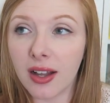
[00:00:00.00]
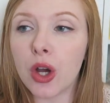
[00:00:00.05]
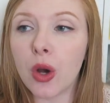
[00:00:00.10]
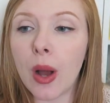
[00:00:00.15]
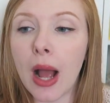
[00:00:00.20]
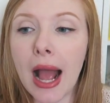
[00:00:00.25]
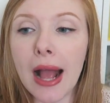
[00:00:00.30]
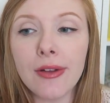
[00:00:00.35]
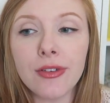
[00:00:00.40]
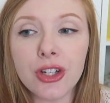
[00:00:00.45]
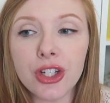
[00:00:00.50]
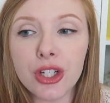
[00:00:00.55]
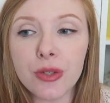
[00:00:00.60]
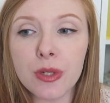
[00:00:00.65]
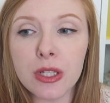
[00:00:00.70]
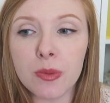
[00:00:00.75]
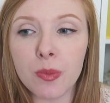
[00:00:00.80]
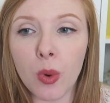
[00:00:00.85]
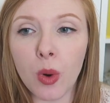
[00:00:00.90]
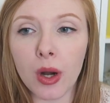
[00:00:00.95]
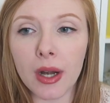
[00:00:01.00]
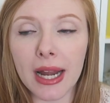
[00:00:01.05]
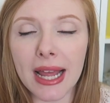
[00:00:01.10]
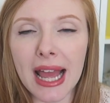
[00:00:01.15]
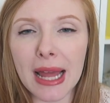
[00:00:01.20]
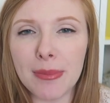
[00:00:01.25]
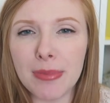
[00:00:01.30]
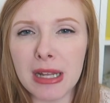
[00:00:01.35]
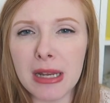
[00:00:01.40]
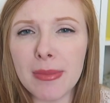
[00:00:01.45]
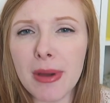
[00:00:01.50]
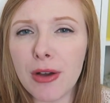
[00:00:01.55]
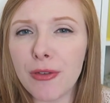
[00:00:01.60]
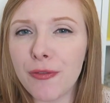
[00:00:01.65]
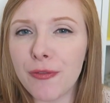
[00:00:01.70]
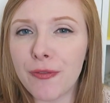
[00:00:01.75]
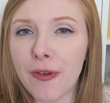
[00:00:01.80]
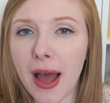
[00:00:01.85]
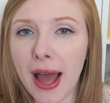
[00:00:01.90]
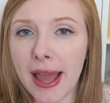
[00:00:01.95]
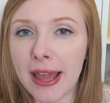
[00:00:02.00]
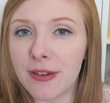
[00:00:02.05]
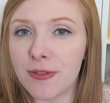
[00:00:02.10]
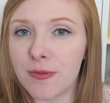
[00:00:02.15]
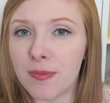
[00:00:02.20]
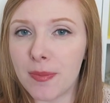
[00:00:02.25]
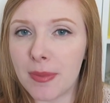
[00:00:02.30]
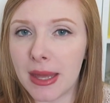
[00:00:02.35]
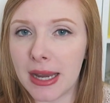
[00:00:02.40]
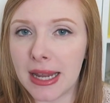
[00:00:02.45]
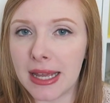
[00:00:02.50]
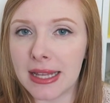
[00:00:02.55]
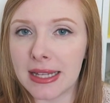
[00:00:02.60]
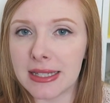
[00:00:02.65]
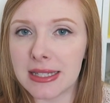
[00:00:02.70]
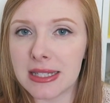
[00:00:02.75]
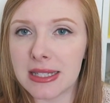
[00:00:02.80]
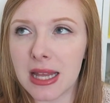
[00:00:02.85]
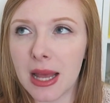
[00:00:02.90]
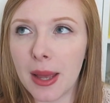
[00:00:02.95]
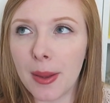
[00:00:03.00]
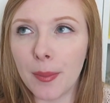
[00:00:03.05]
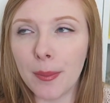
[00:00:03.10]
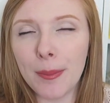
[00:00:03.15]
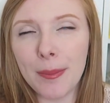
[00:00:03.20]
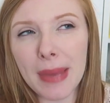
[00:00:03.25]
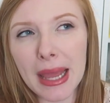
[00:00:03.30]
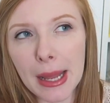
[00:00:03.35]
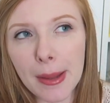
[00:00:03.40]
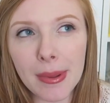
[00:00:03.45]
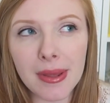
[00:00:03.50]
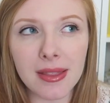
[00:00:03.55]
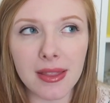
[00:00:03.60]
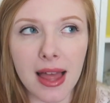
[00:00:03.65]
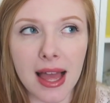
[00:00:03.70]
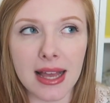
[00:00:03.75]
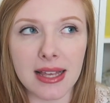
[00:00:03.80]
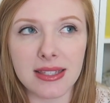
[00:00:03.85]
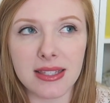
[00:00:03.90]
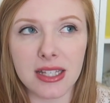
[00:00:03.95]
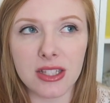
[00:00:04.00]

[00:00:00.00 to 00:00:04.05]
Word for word: So after she was born, it had been about five minutes, maybe less.